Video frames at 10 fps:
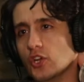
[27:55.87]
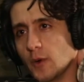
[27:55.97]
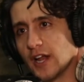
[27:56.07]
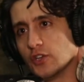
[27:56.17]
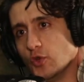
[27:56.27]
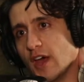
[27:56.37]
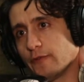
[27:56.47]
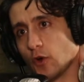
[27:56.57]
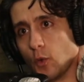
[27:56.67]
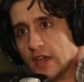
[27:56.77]
You know what? I'll do
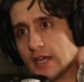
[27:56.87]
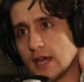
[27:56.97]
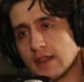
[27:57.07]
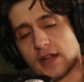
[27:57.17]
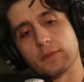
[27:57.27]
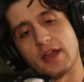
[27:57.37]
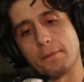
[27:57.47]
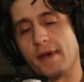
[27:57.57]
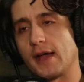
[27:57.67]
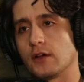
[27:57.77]
that for a week, and then I'm
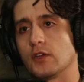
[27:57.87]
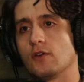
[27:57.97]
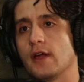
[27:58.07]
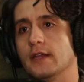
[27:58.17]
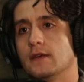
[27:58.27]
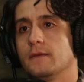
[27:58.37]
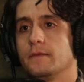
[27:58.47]
like back on the grind.